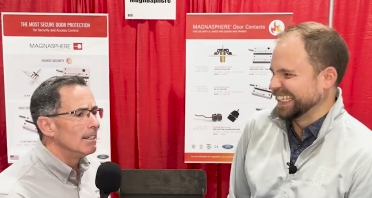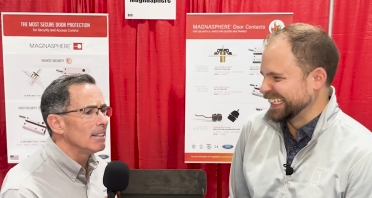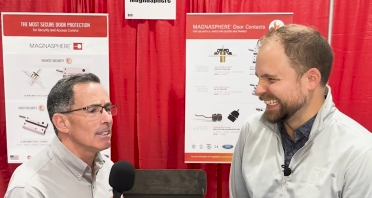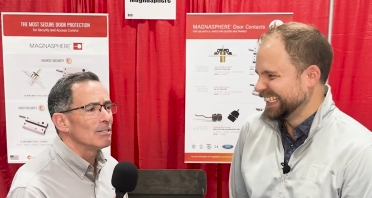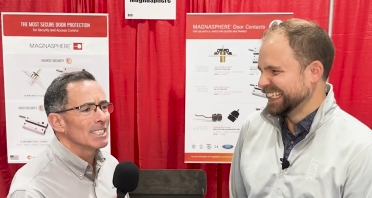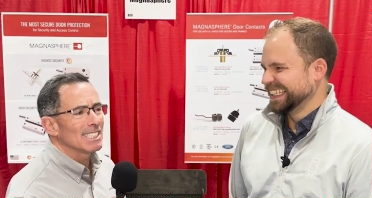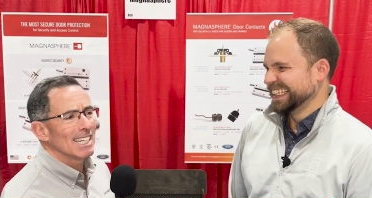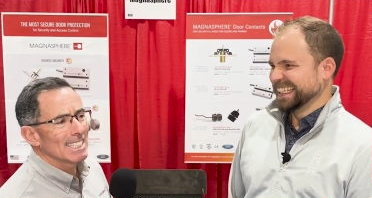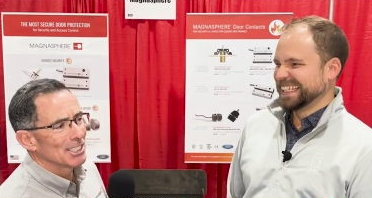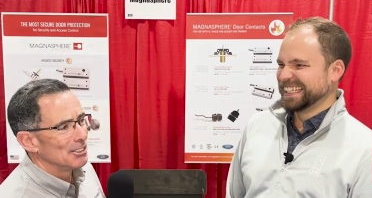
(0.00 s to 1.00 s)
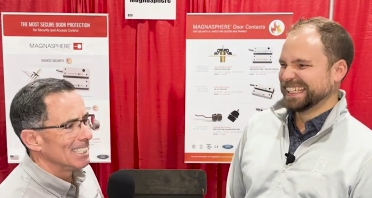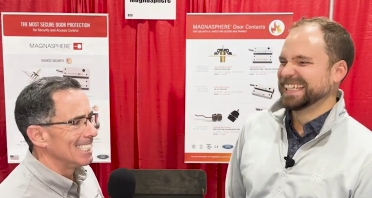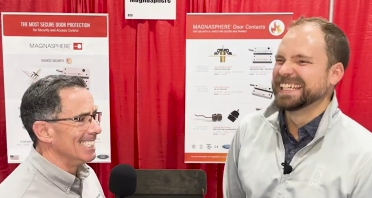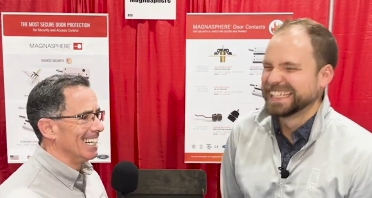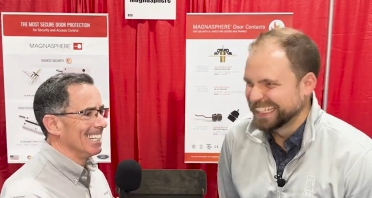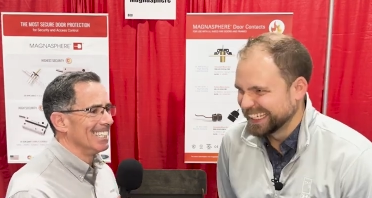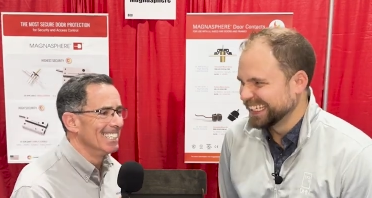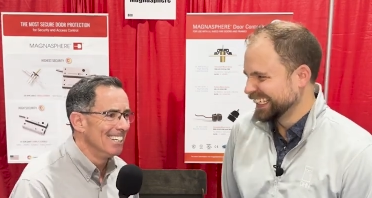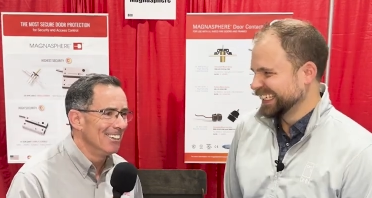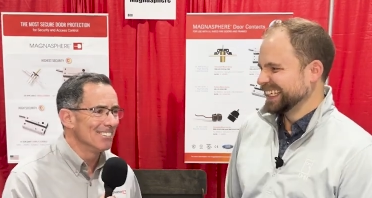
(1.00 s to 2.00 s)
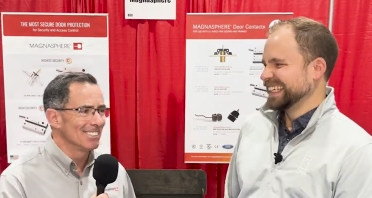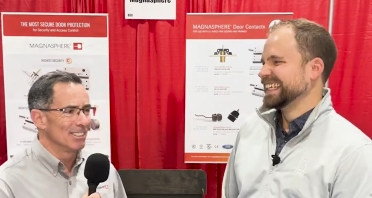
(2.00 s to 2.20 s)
Speaker 1: oh, what's that doing in there? You know,